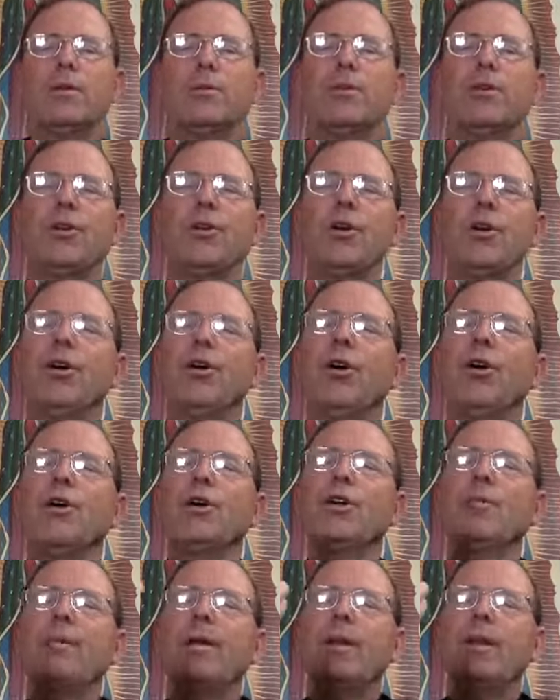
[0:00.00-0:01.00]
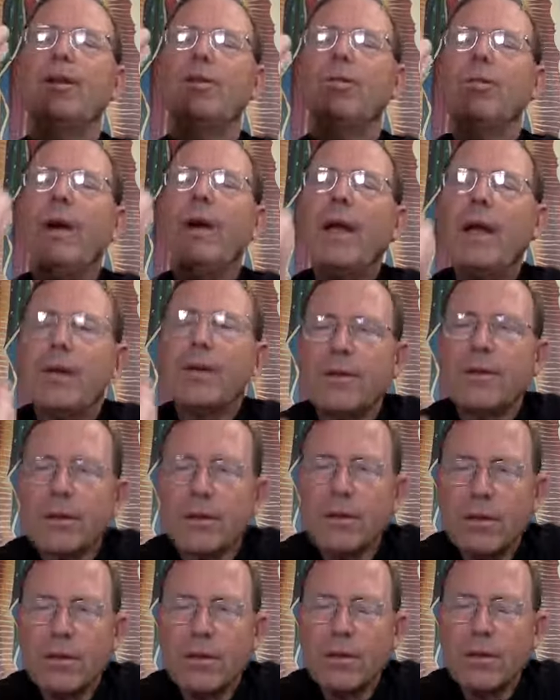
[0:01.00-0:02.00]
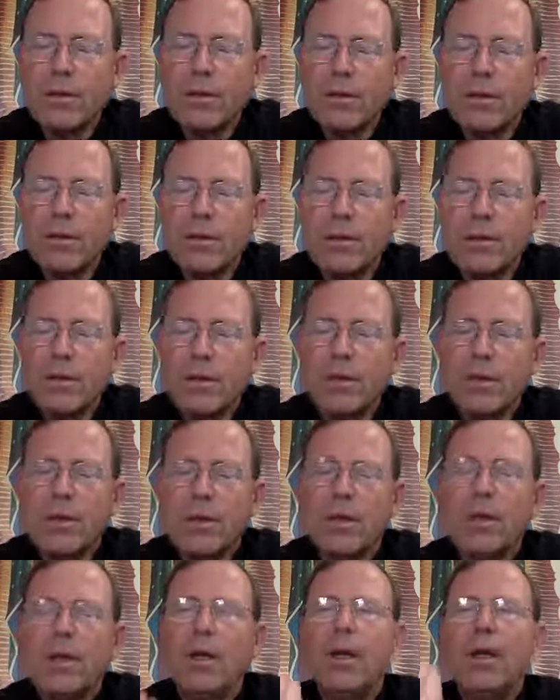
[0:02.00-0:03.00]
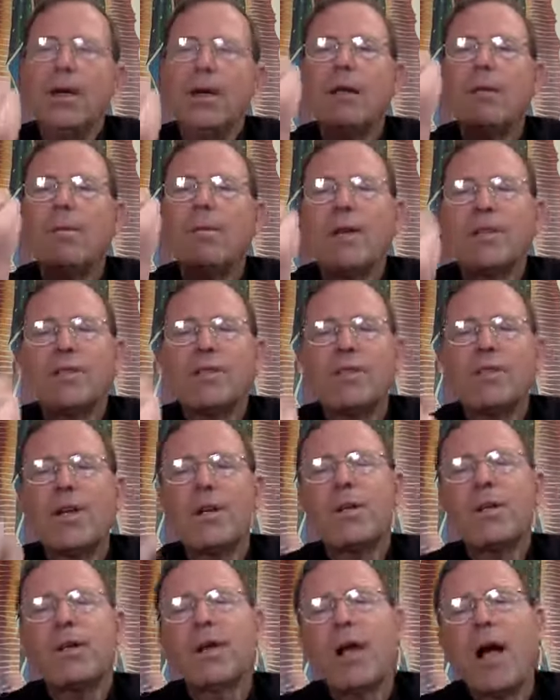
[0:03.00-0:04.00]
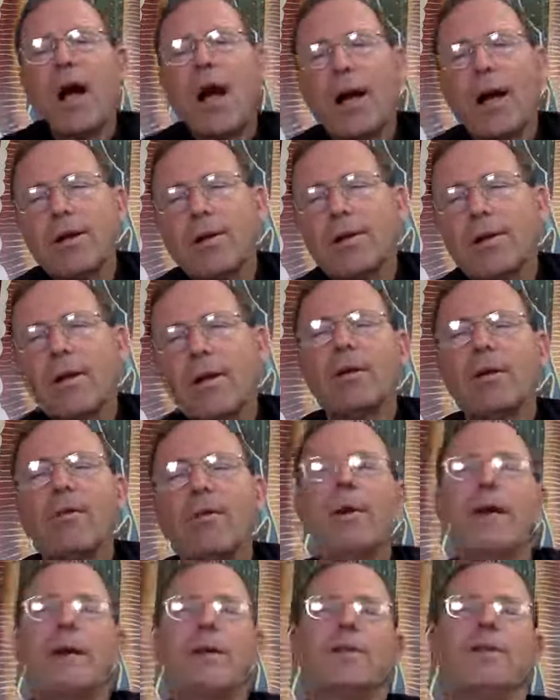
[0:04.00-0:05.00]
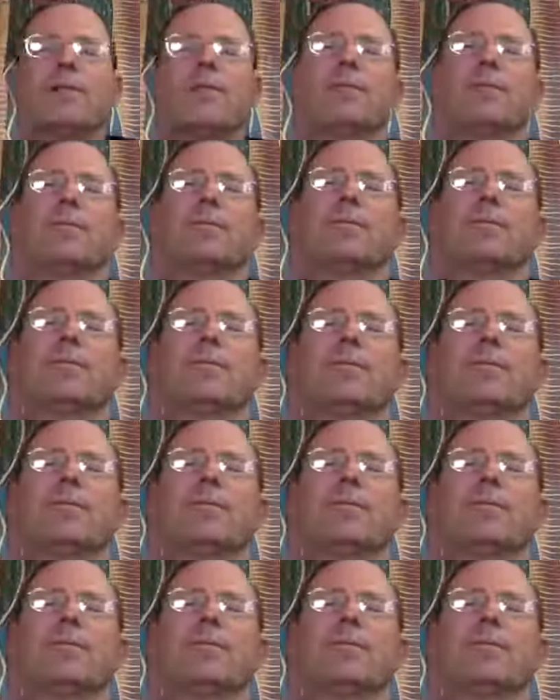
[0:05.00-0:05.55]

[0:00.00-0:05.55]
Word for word: So you're called to be the wheat in the midst of the cockle and the weeds.